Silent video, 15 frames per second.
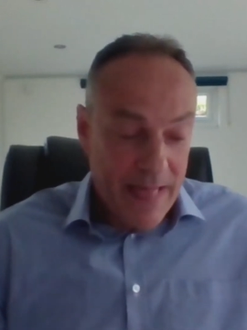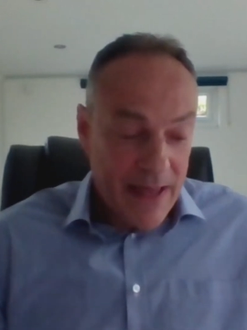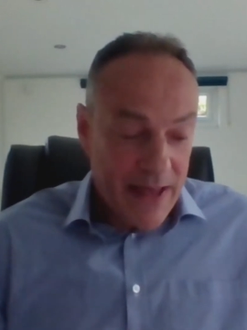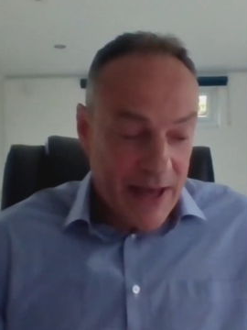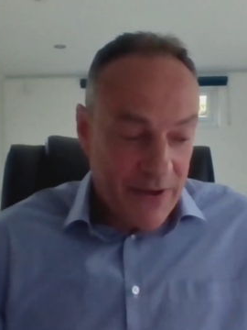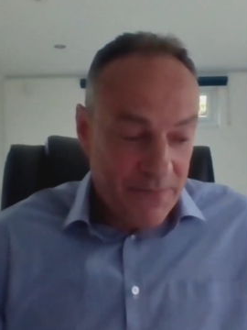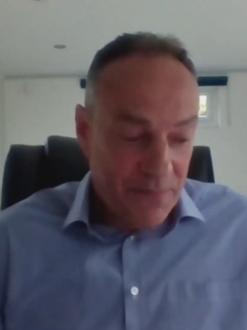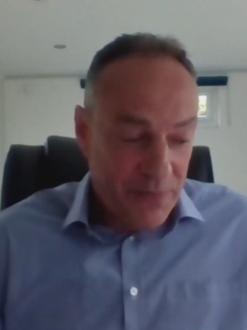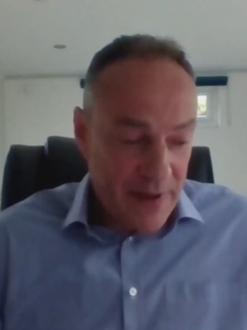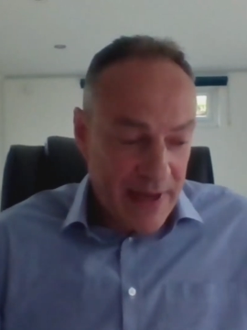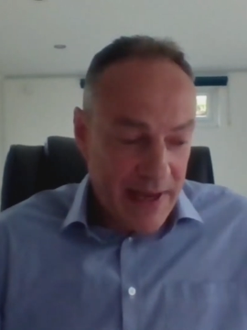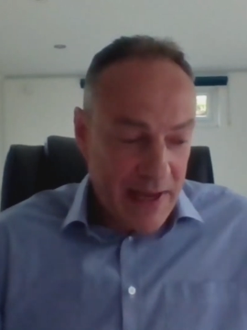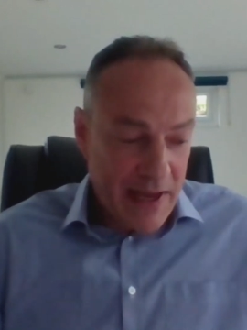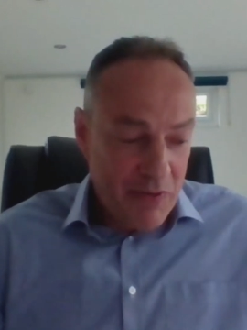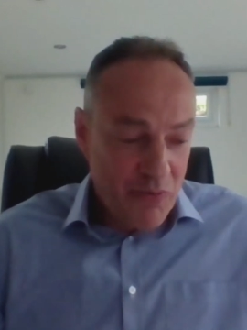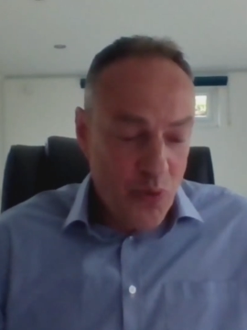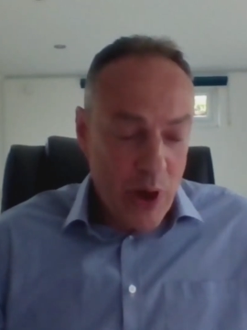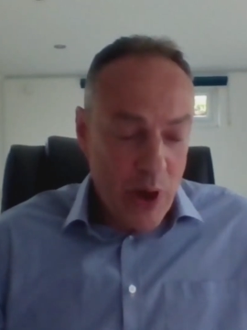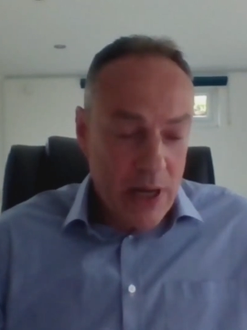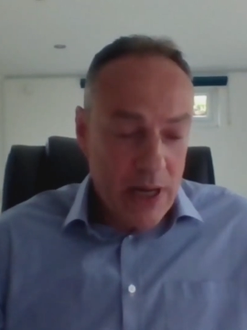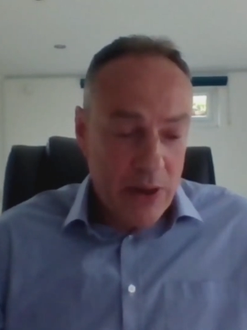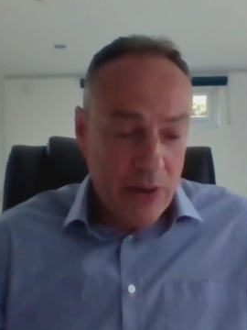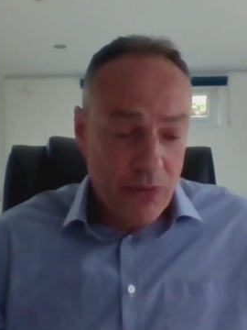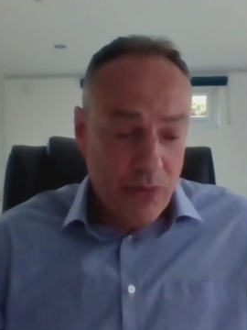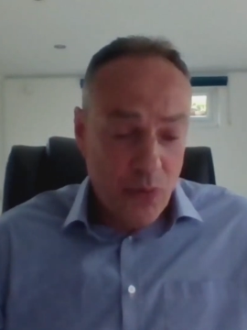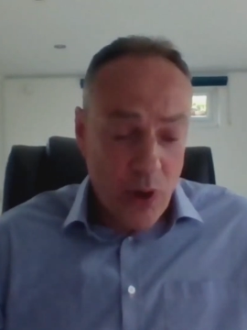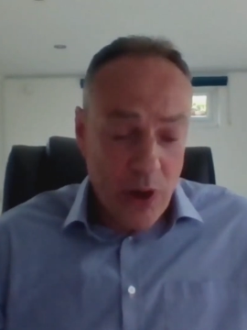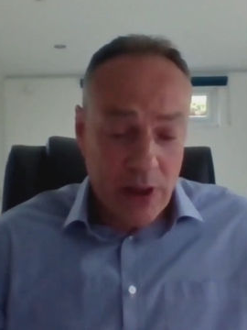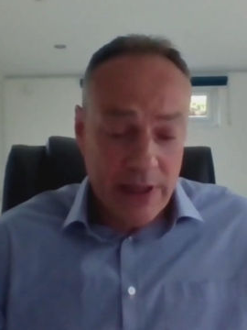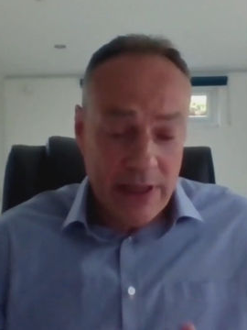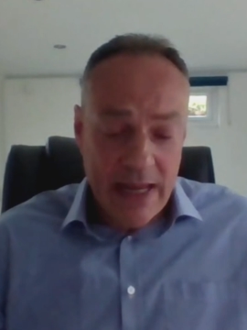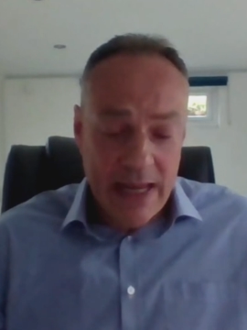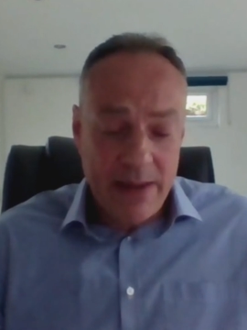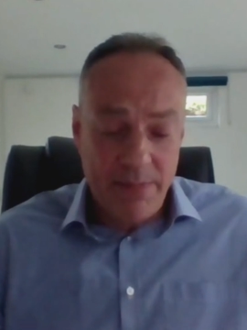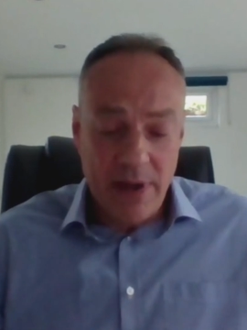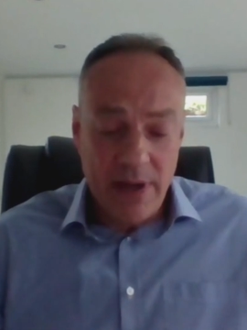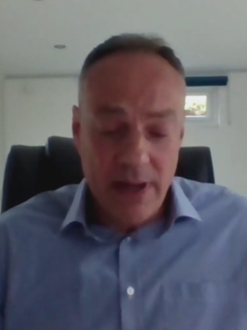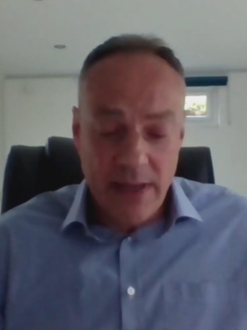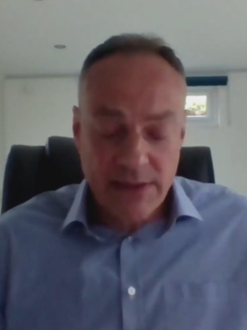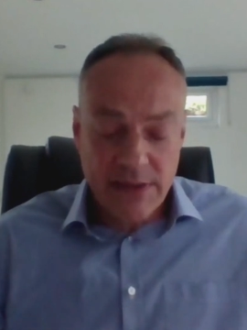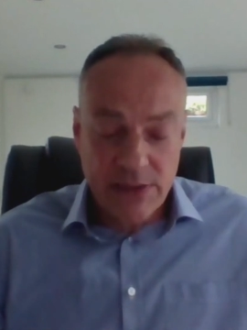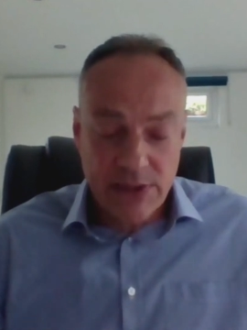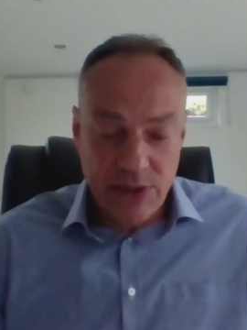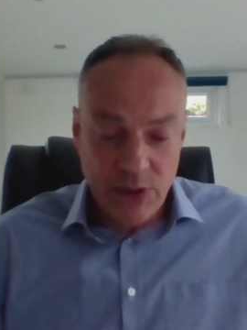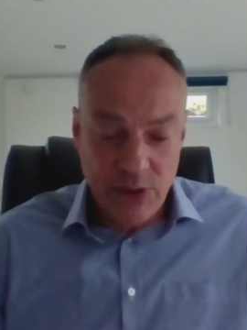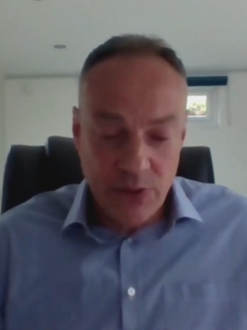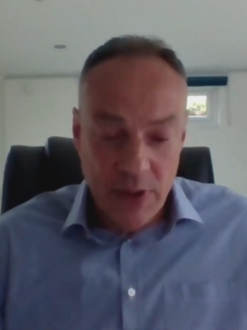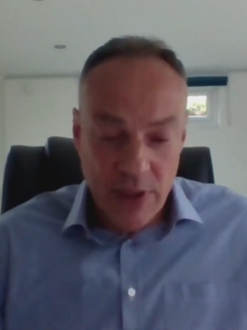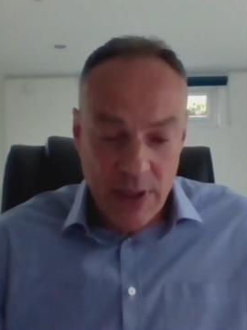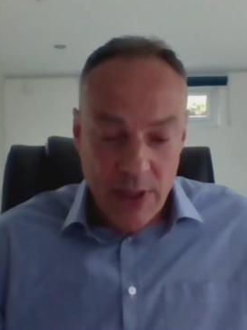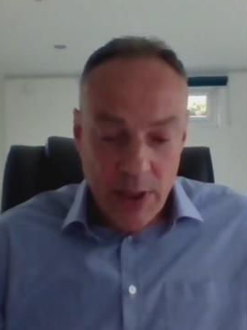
It really will enable us to